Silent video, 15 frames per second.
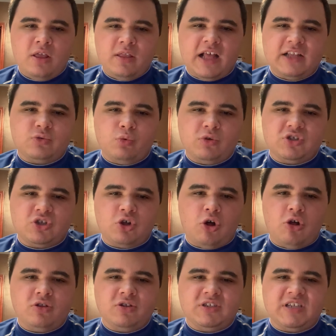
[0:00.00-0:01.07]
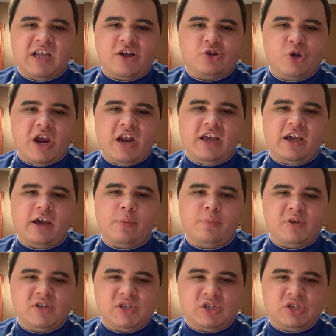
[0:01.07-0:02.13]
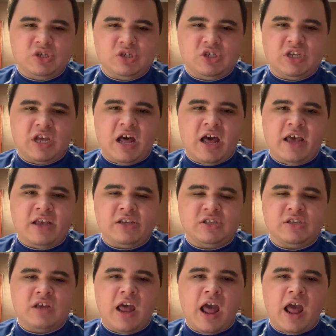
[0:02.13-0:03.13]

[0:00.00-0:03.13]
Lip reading: That's what's called in stock trading position size,